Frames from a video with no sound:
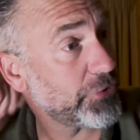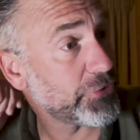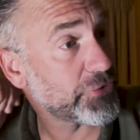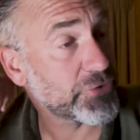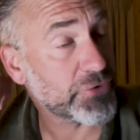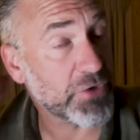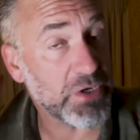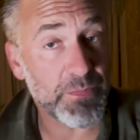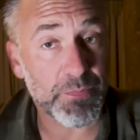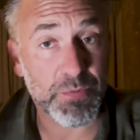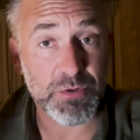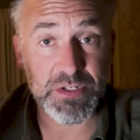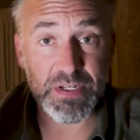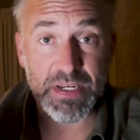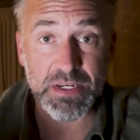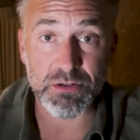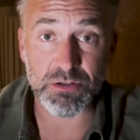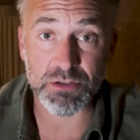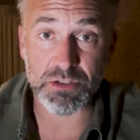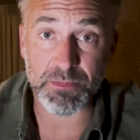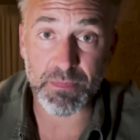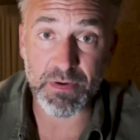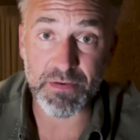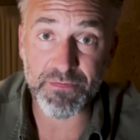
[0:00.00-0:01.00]
screen
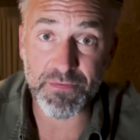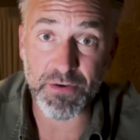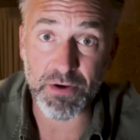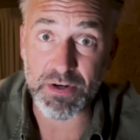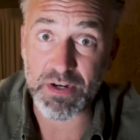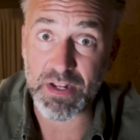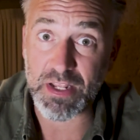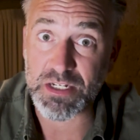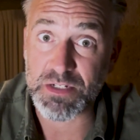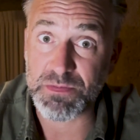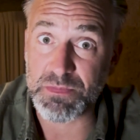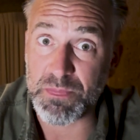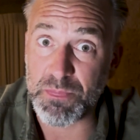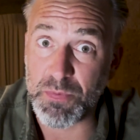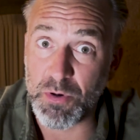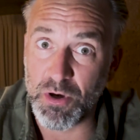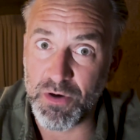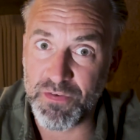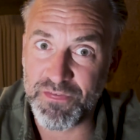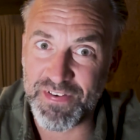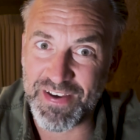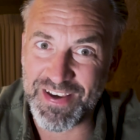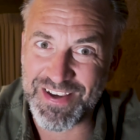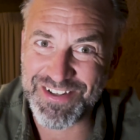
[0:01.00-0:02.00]
protectors on my phone, it has to be
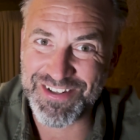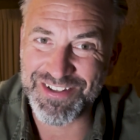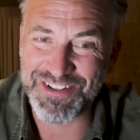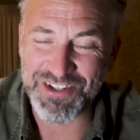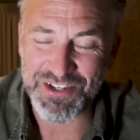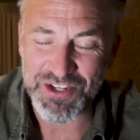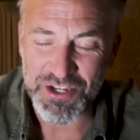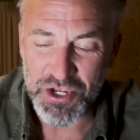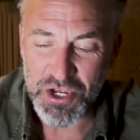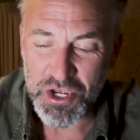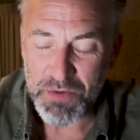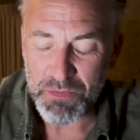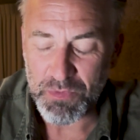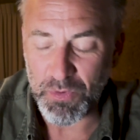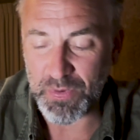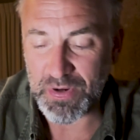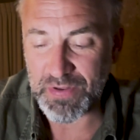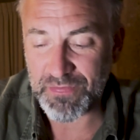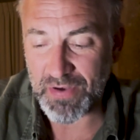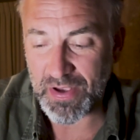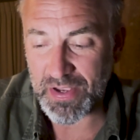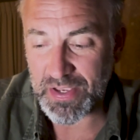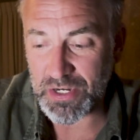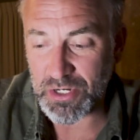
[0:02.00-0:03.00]
perfect. But
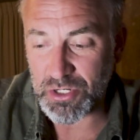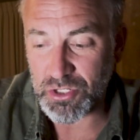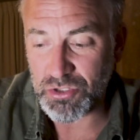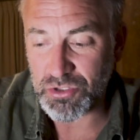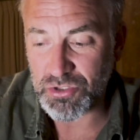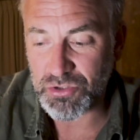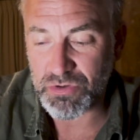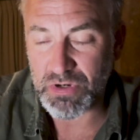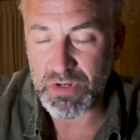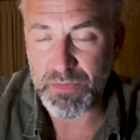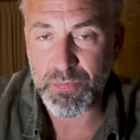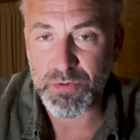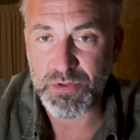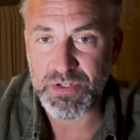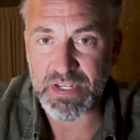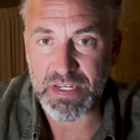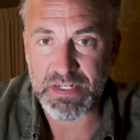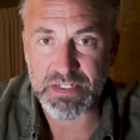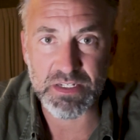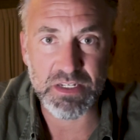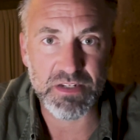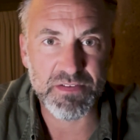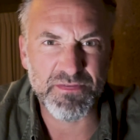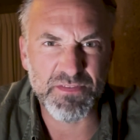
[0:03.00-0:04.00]
whenever I get a new screen
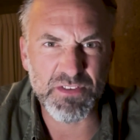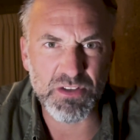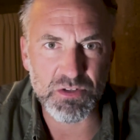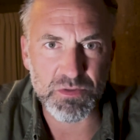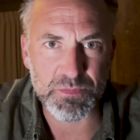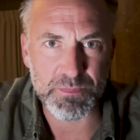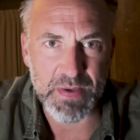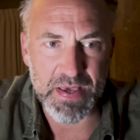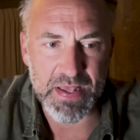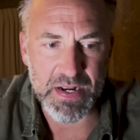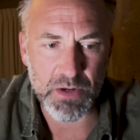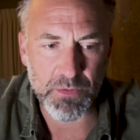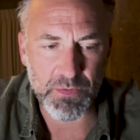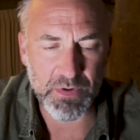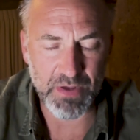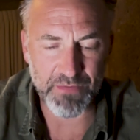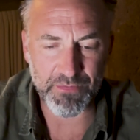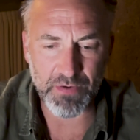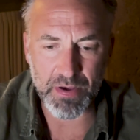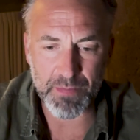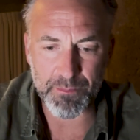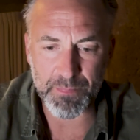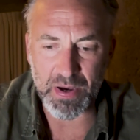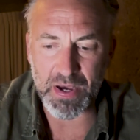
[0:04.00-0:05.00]
protector, it feels better.
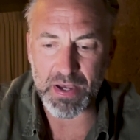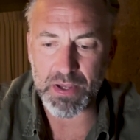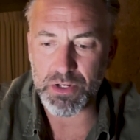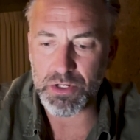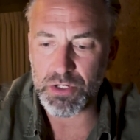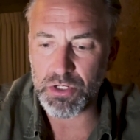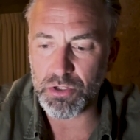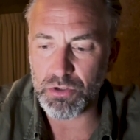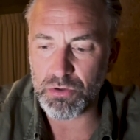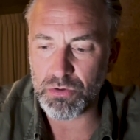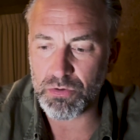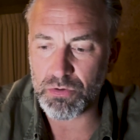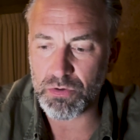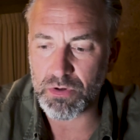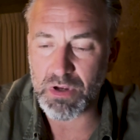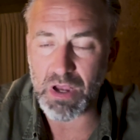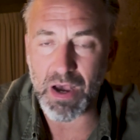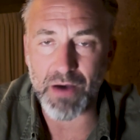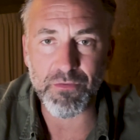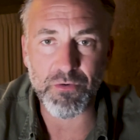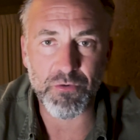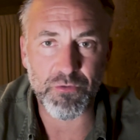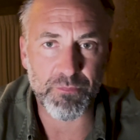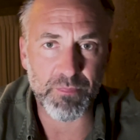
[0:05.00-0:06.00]
Whenever I buy a new
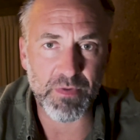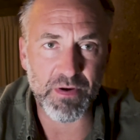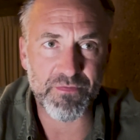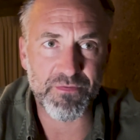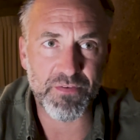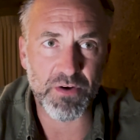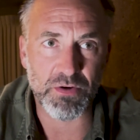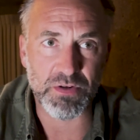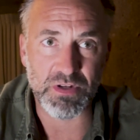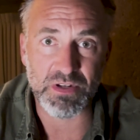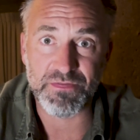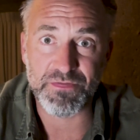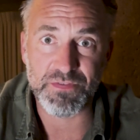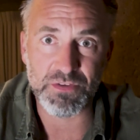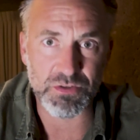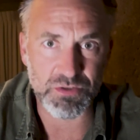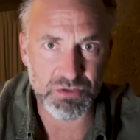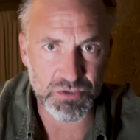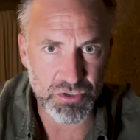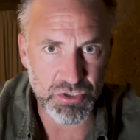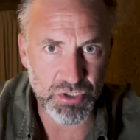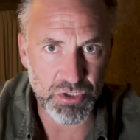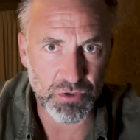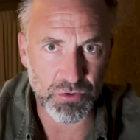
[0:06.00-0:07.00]
cover for my phone, it
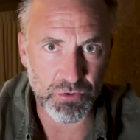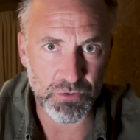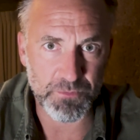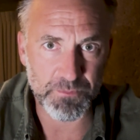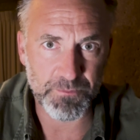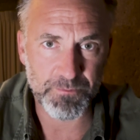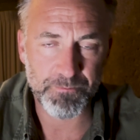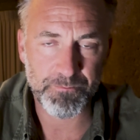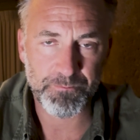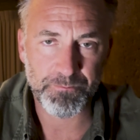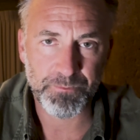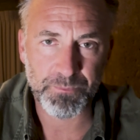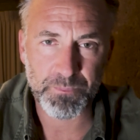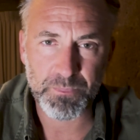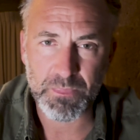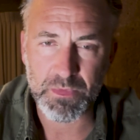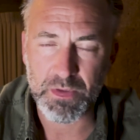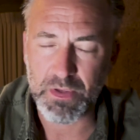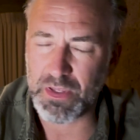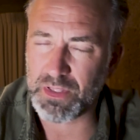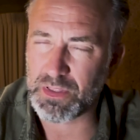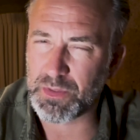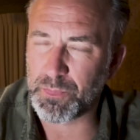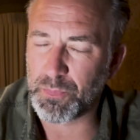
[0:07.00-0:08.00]
feels new.
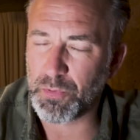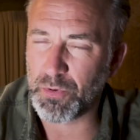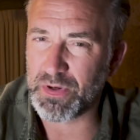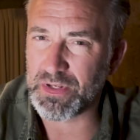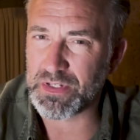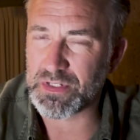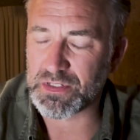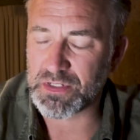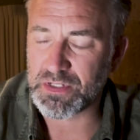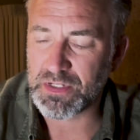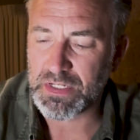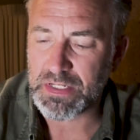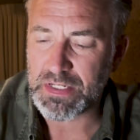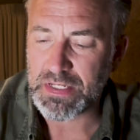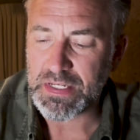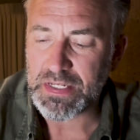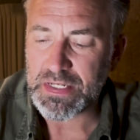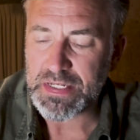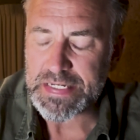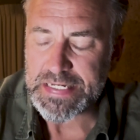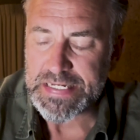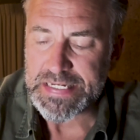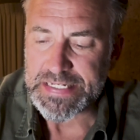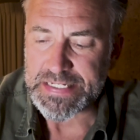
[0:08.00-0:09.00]
Get the point?
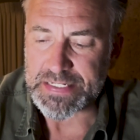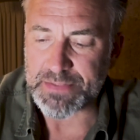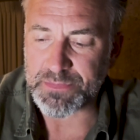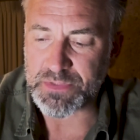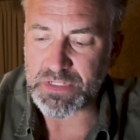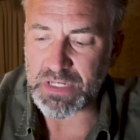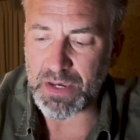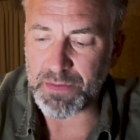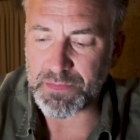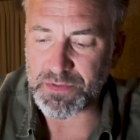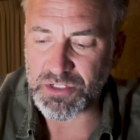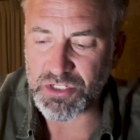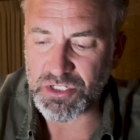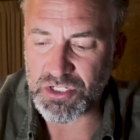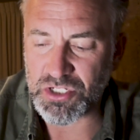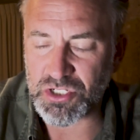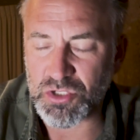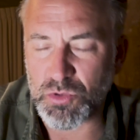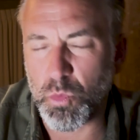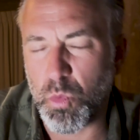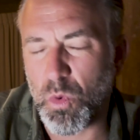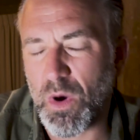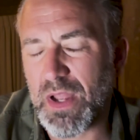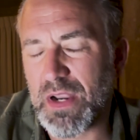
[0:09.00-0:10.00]
Sometimes it's
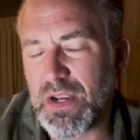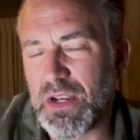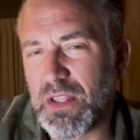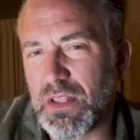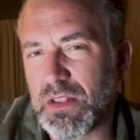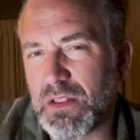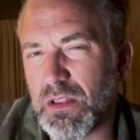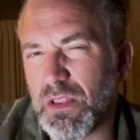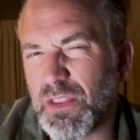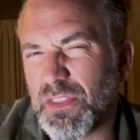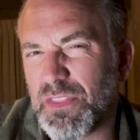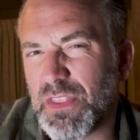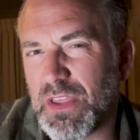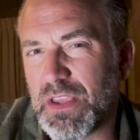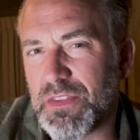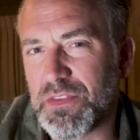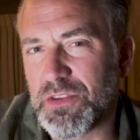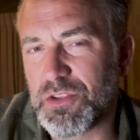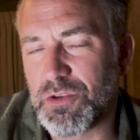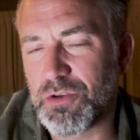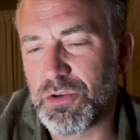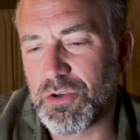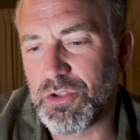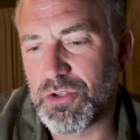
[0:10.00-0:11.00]
just one little thing
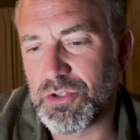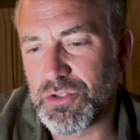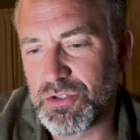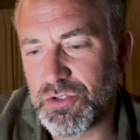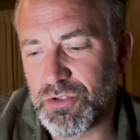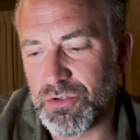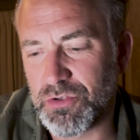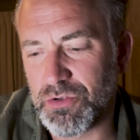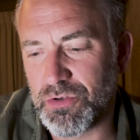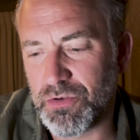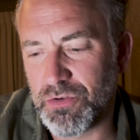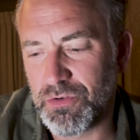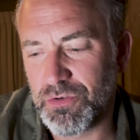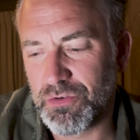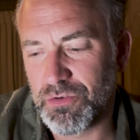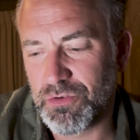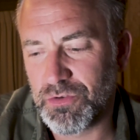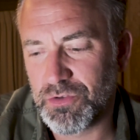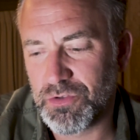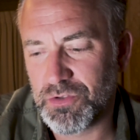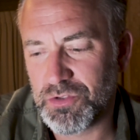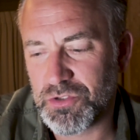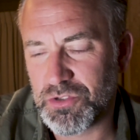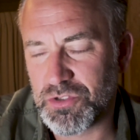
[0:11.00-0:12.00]
that you can do
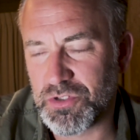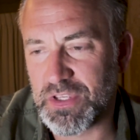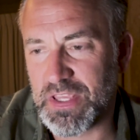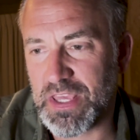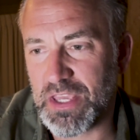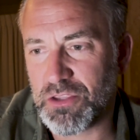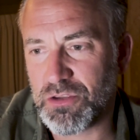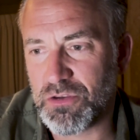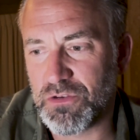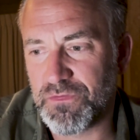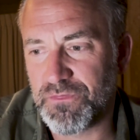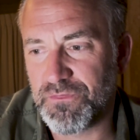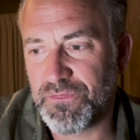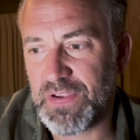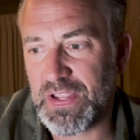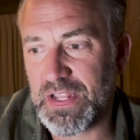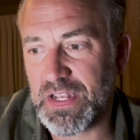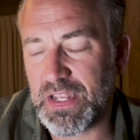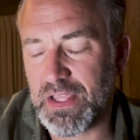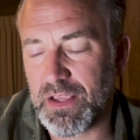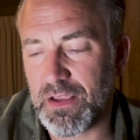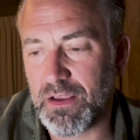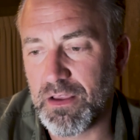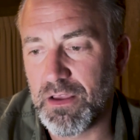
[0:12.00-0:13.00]
to get you
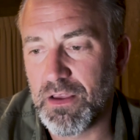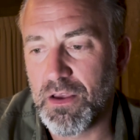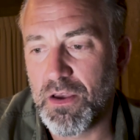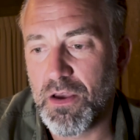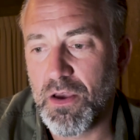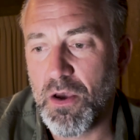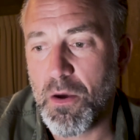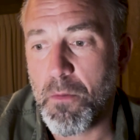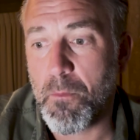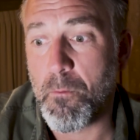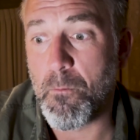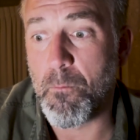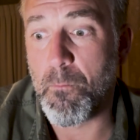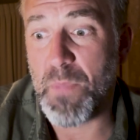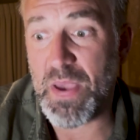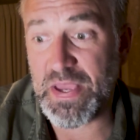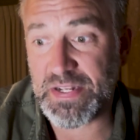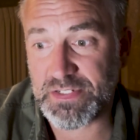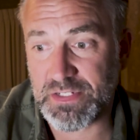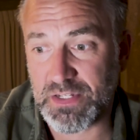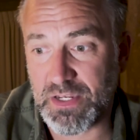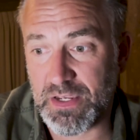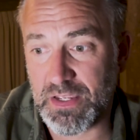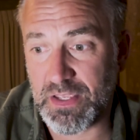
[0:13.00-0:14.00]
feeling
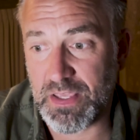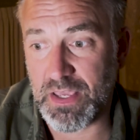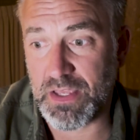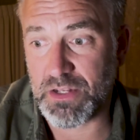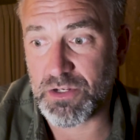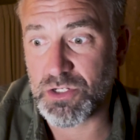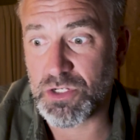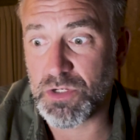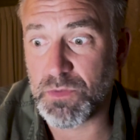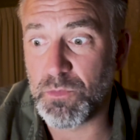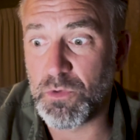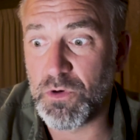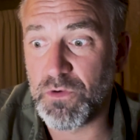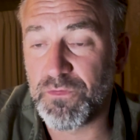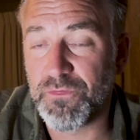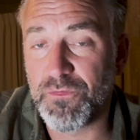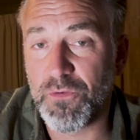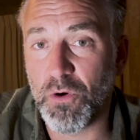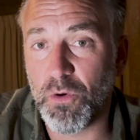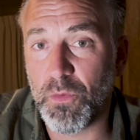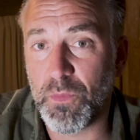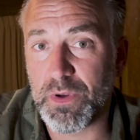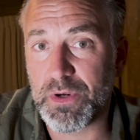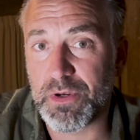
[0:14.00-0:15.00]
better again to move
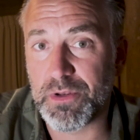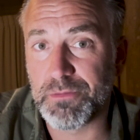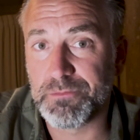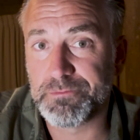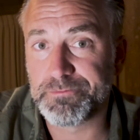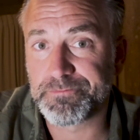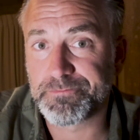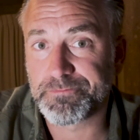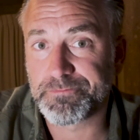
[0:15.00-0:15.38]
forward.